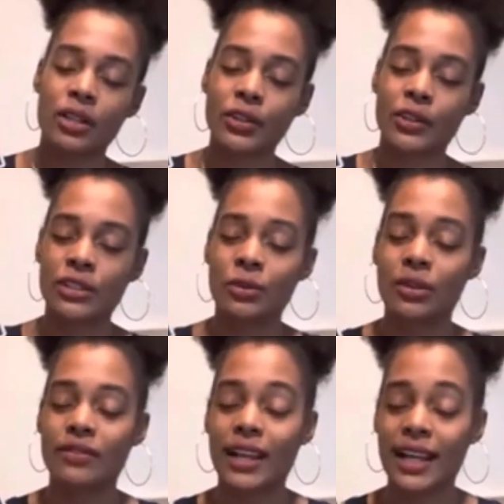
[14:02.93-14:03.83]
your
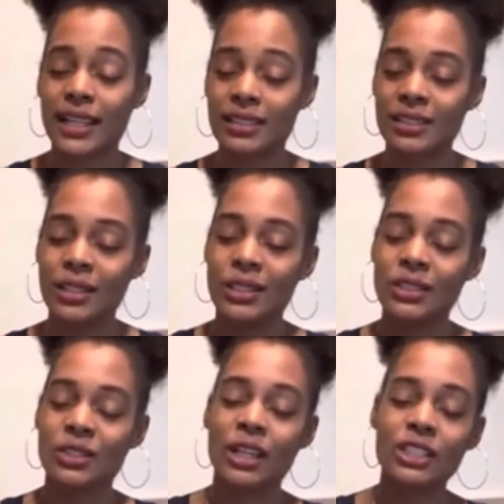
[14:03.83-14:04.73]
intuitive guidance,
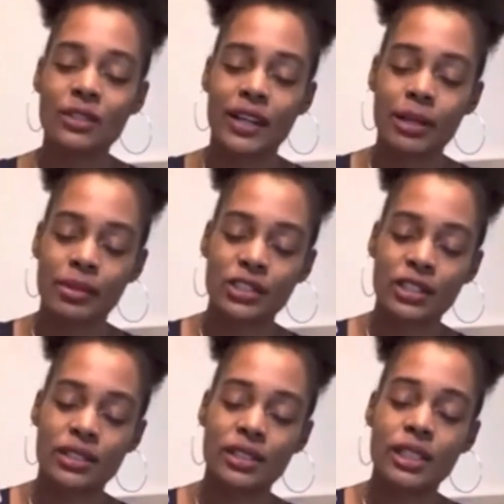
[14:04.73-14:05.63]
to raise your
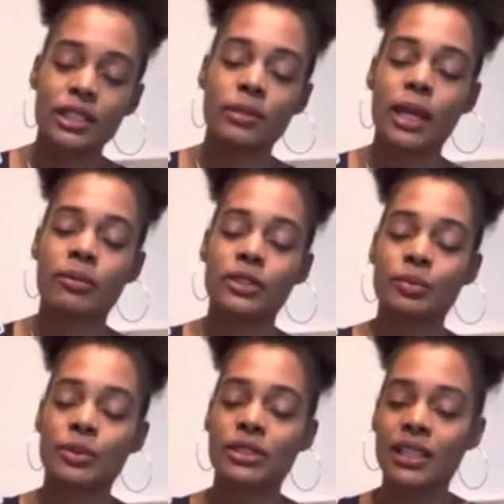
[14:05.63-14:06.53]
vibrations, to be able to
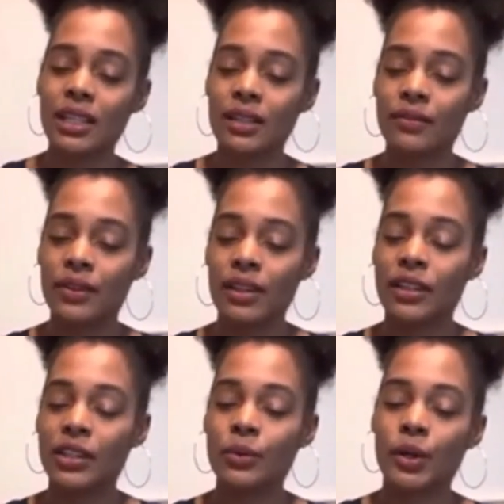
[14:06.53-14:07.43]
perceive that
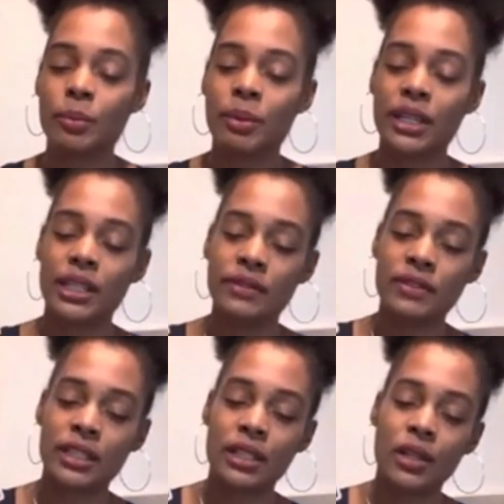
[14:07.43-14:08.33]
you are being
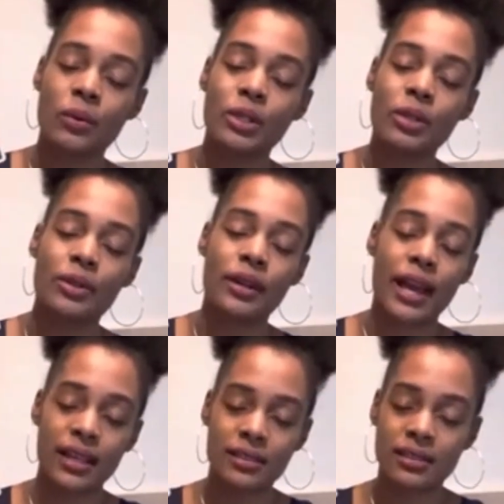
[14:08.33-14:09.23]
gifted when you are
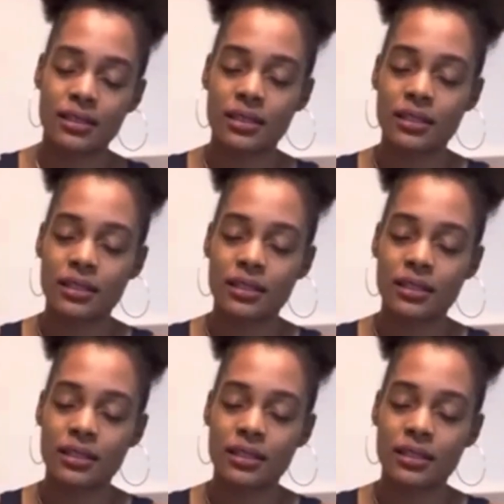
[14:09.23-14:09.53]
asked.